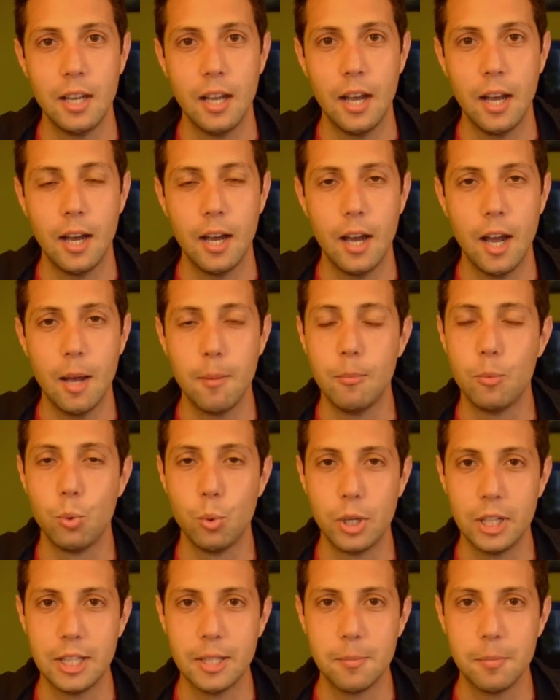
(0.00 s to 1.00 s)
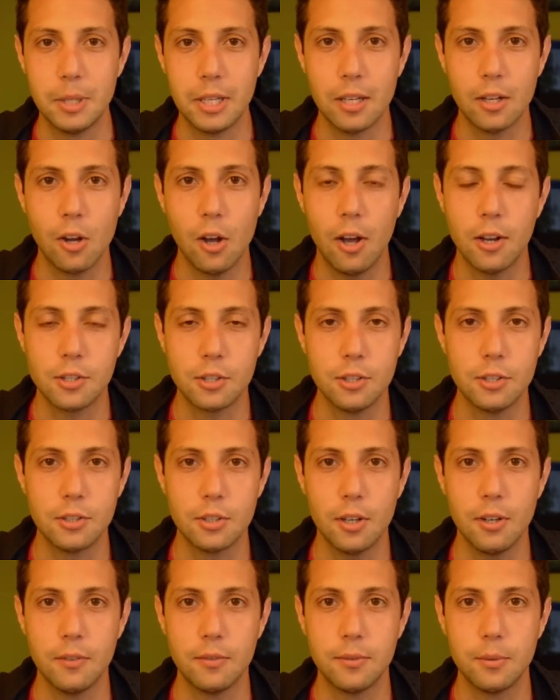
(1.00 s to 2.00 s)
I'm really being cautious
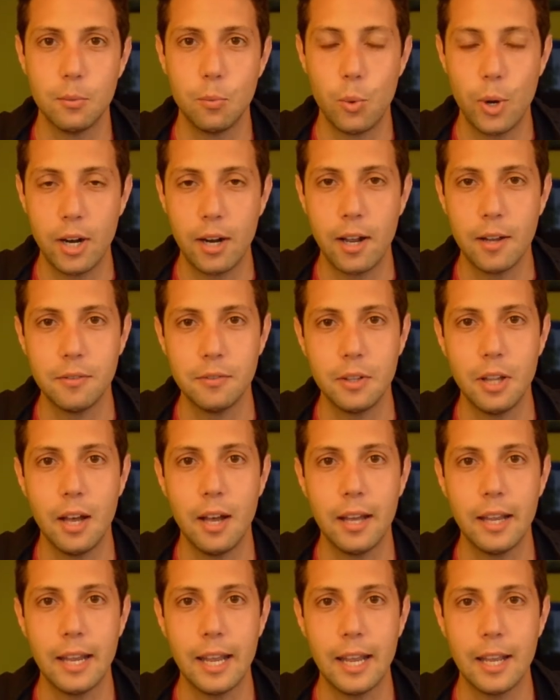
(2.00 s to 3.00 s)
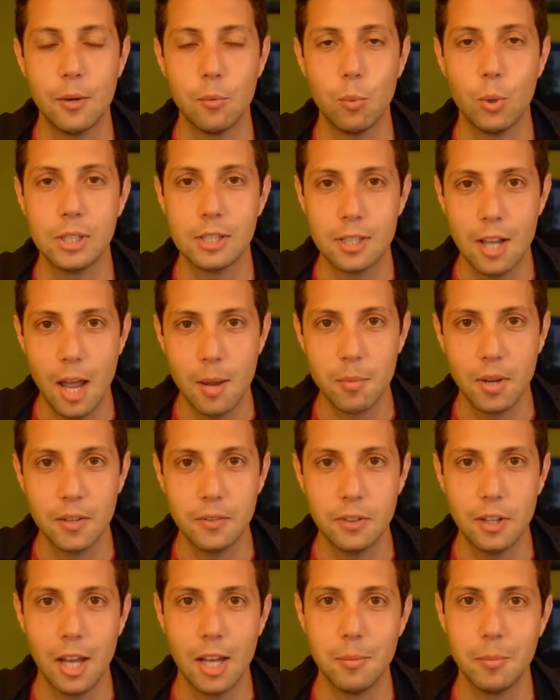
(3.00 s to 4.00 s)
of where I fly and what time I
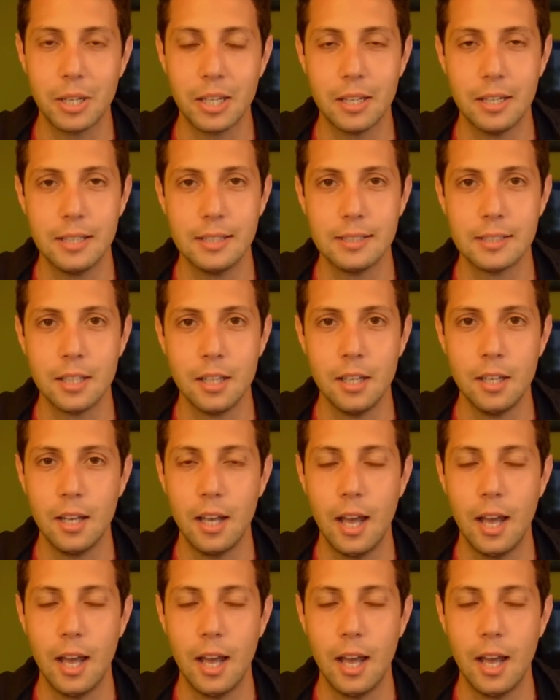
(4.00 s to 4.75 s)
fly because